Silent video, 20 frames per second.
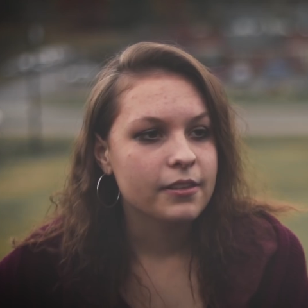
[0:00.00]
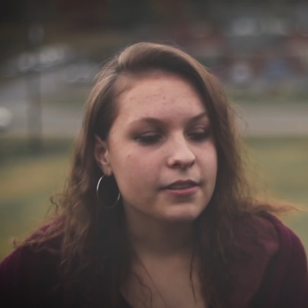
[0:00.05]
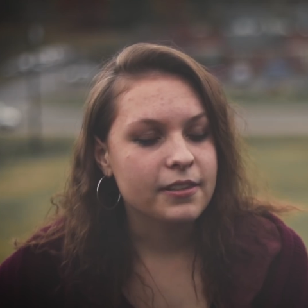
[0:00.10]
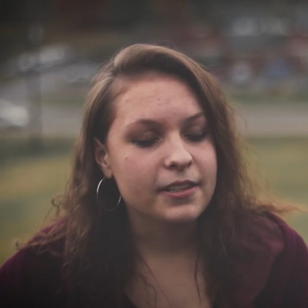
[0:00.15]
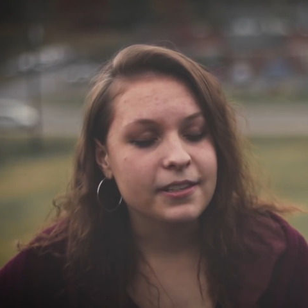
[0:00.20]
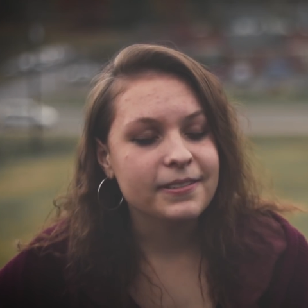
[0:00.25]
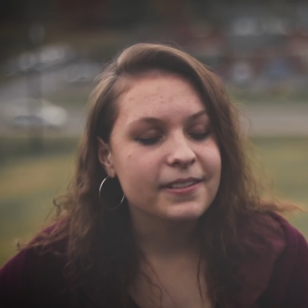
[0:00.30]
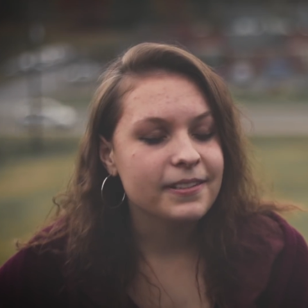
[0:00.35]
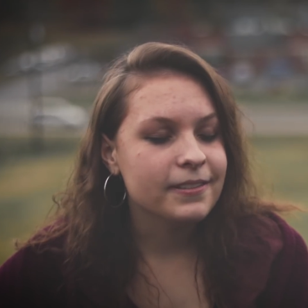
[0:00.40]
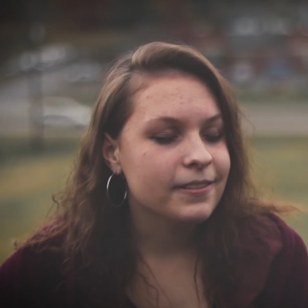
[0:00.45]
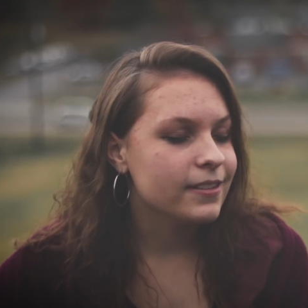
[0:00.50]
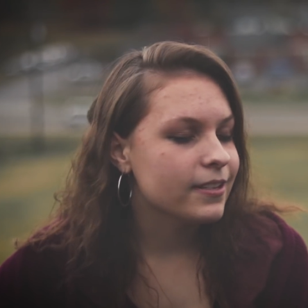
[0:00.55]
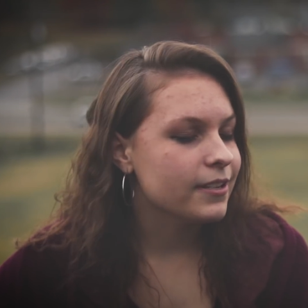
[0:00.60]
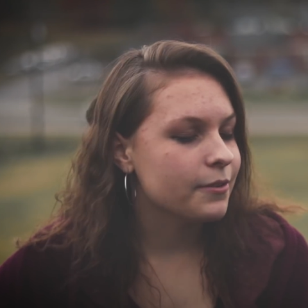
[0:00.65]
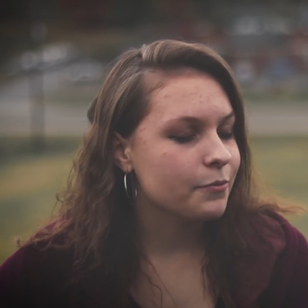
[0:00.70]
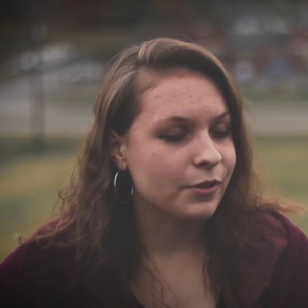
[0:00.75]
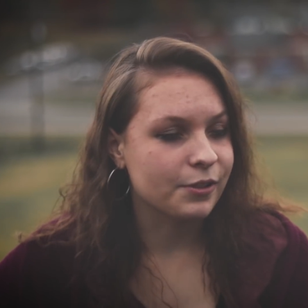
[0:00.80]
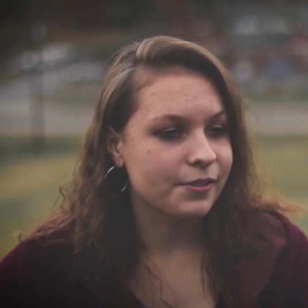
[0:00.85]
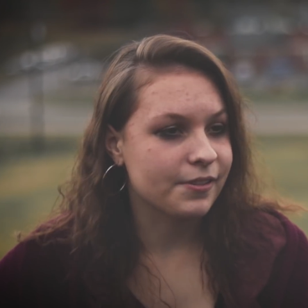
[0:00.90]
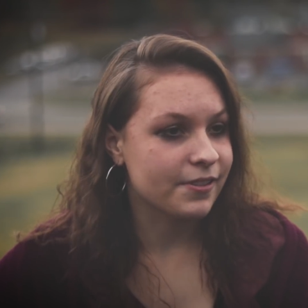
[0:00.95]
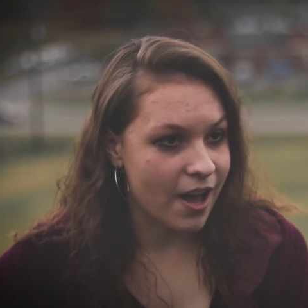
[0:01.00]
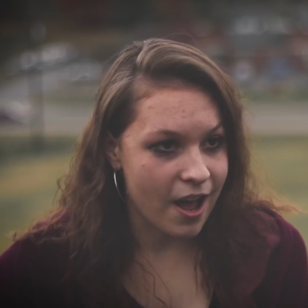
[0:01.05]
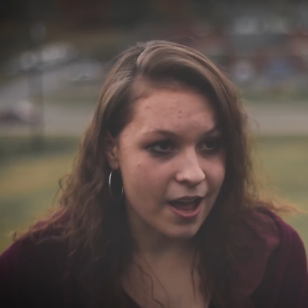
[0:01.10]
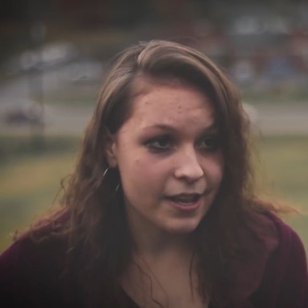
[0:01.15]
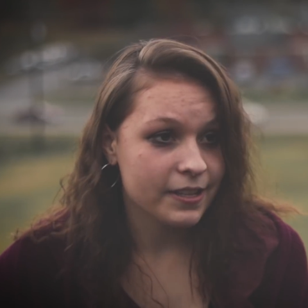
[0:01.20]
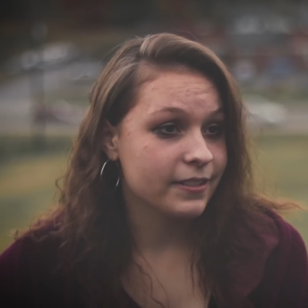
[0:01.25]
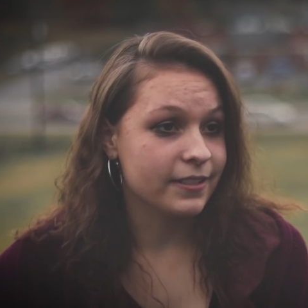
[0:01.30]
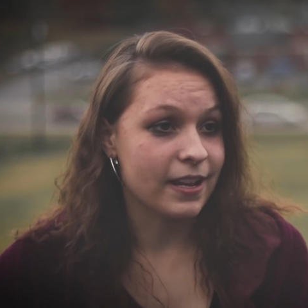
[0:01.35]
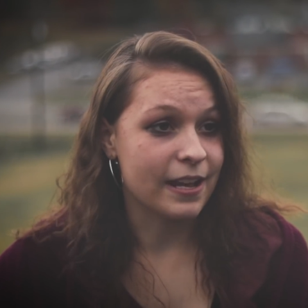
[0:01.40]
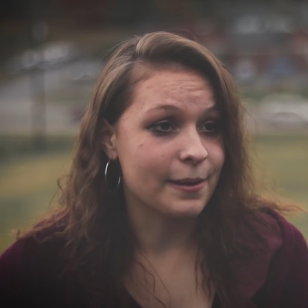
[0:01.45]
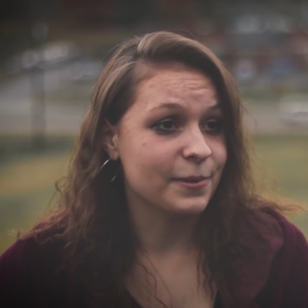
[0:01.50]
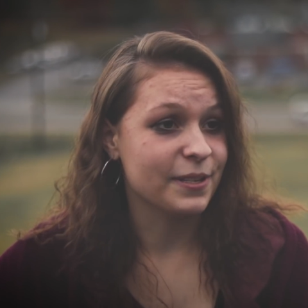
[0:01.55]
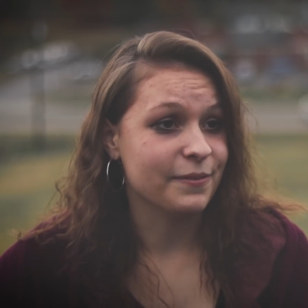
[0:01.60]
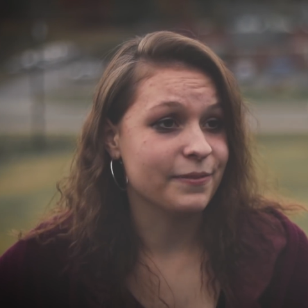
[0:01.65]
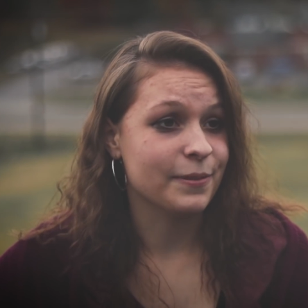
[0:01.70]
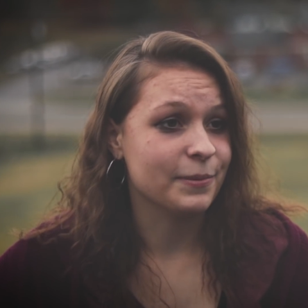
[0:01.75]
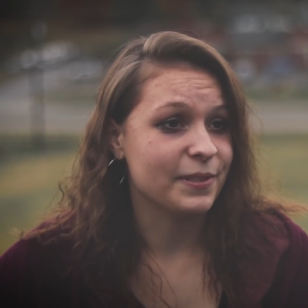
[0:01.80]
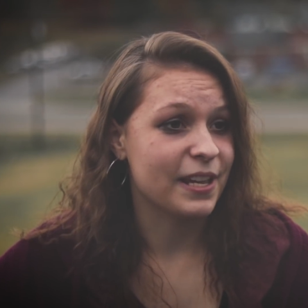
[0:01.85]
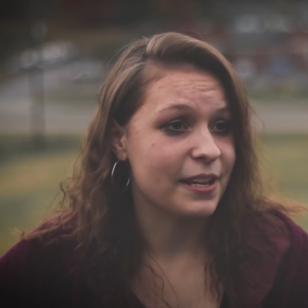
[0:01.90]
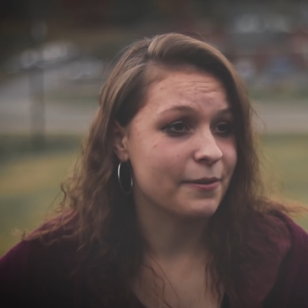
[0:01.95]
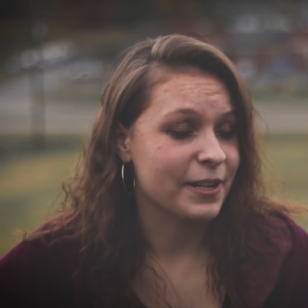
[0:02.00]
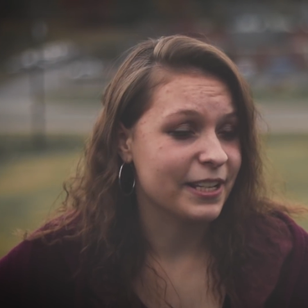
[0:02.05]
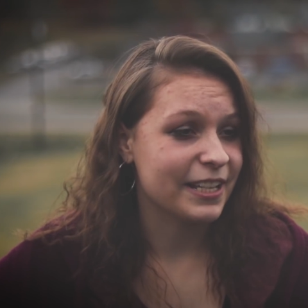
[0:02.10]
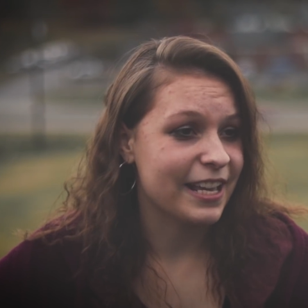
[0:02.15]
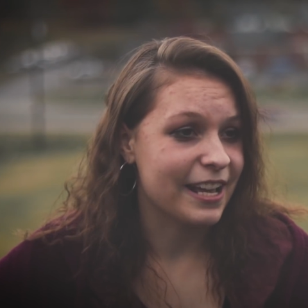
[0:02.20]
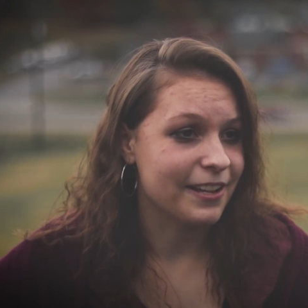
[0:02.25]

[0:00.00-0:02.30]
This incident will not stop me from sidewalk